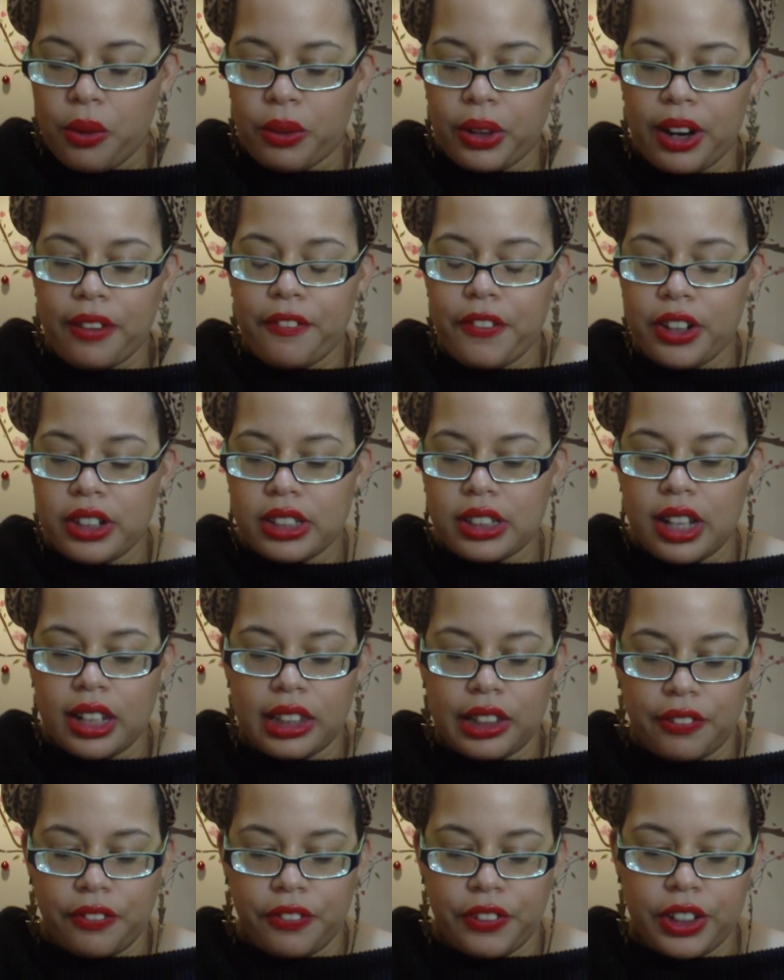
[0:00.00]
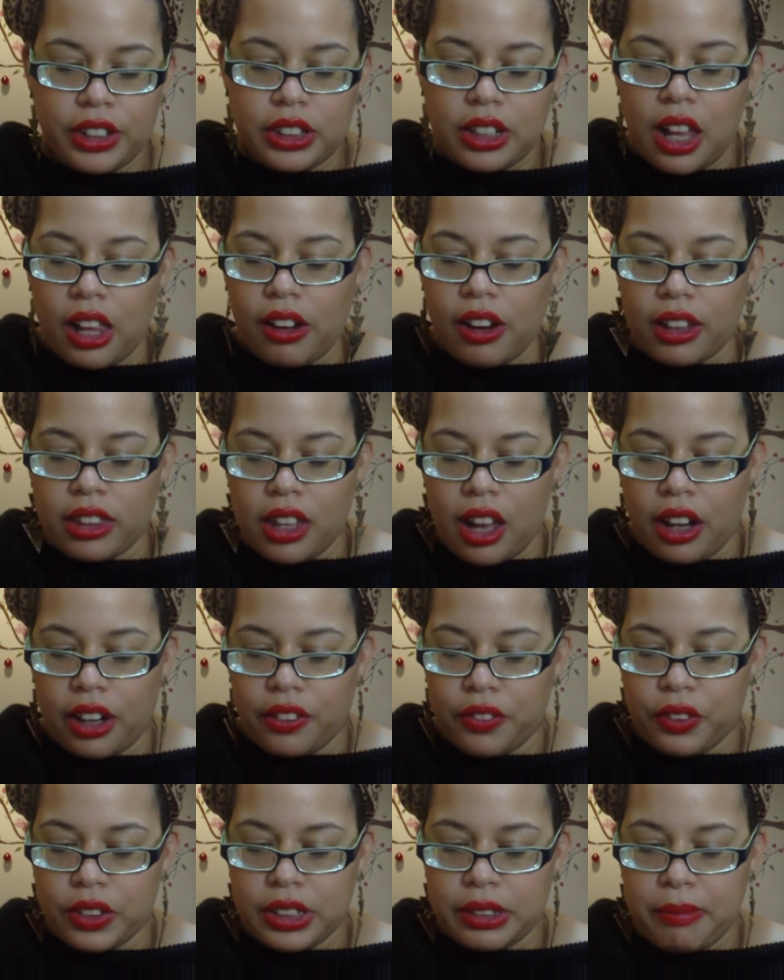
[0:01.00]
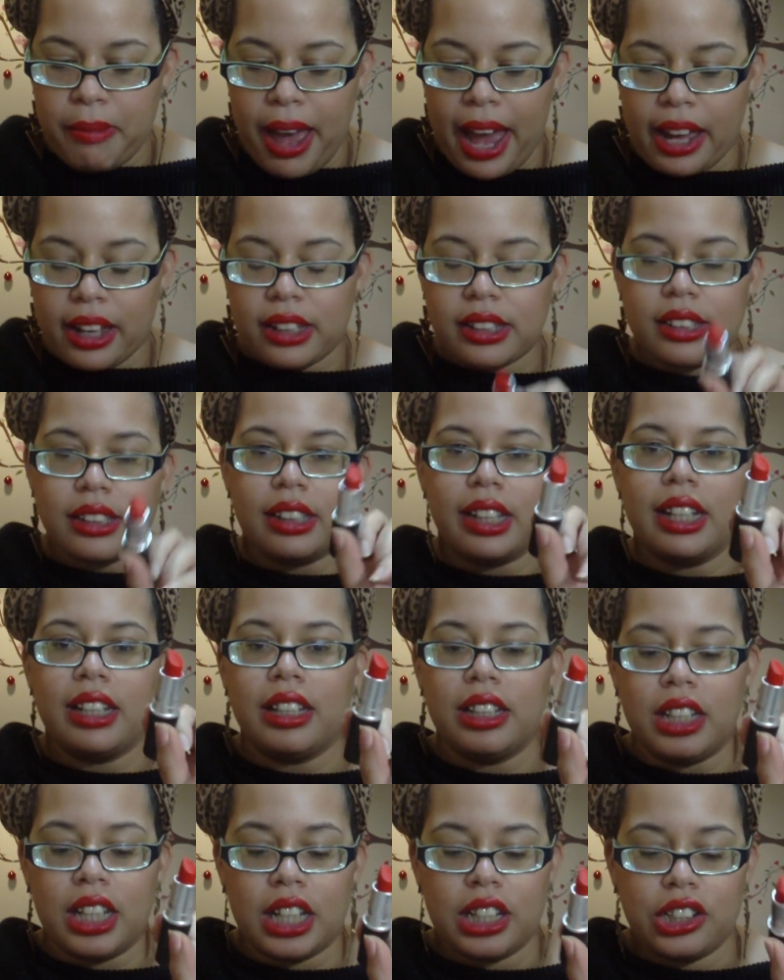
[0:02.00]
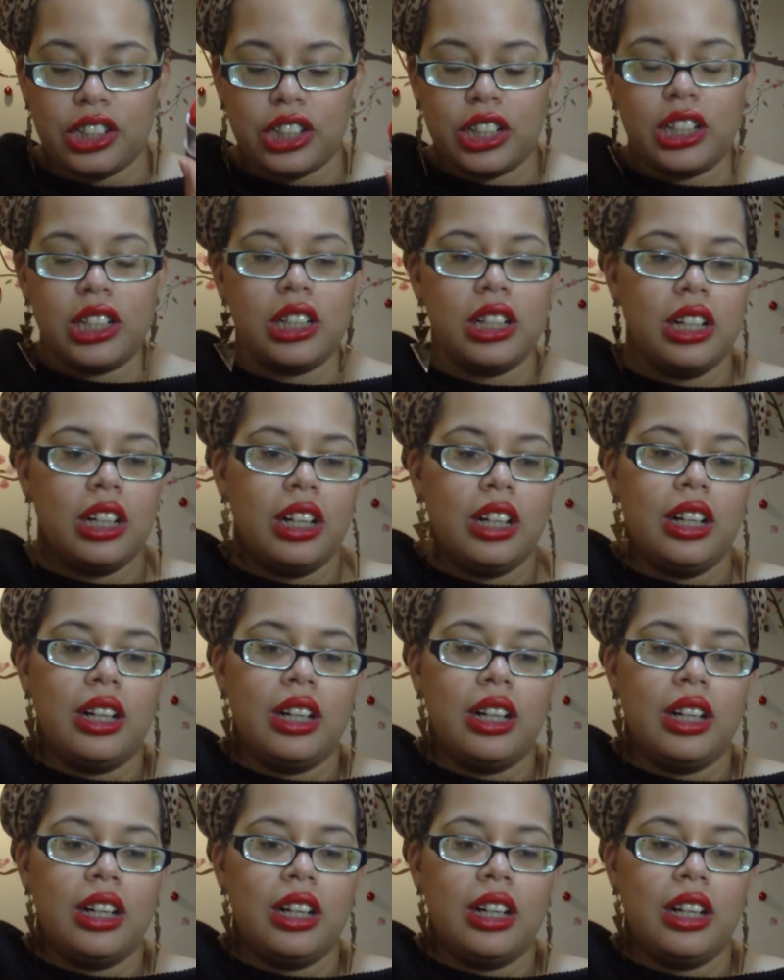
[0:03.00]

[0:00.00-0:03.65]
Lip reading: When I first saw it, the first color I thought of was MAC's Lady Danger,